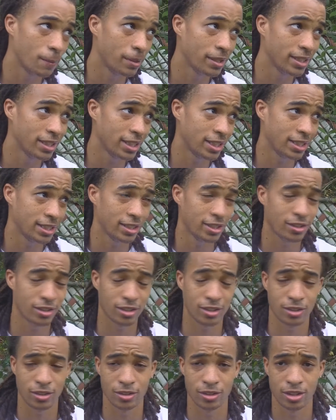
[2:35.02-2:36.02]
But yeah, a year
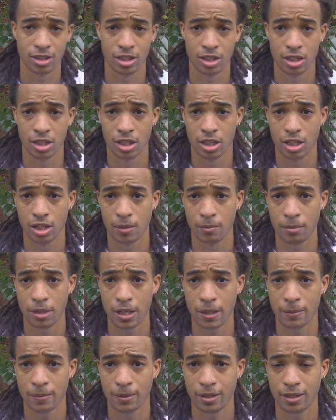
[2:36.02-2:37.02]
ago,
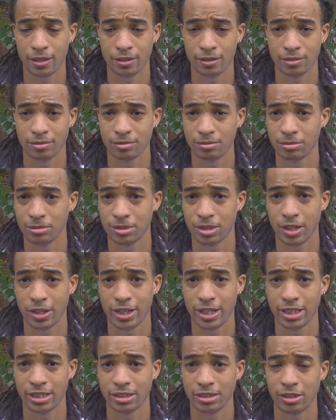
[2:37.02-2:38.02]

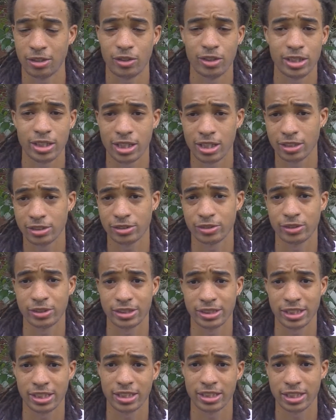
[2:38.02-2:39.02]
I also
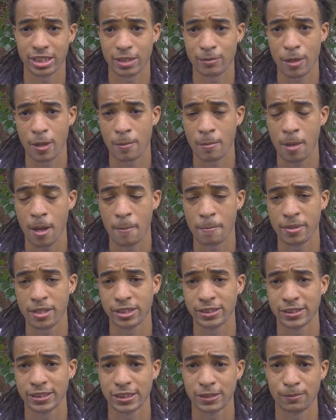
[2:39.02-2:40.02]
was saying that my
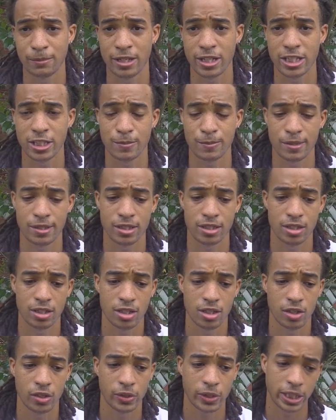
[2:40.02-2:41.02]
business management
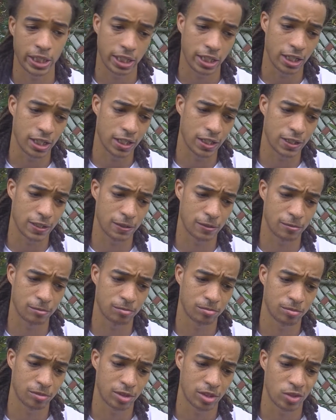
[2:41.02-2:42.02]

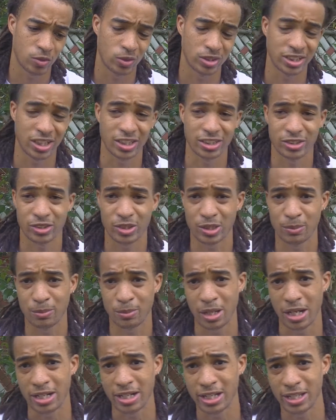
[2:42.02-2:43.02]
was also
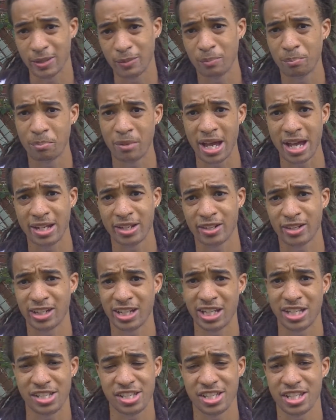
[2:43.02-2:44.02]
another minor
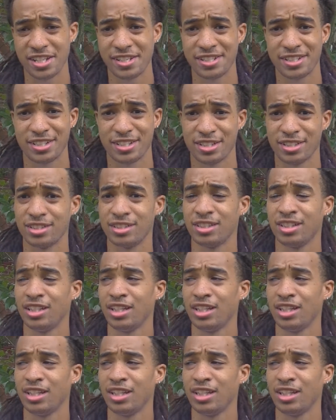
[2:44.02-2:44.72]
in education,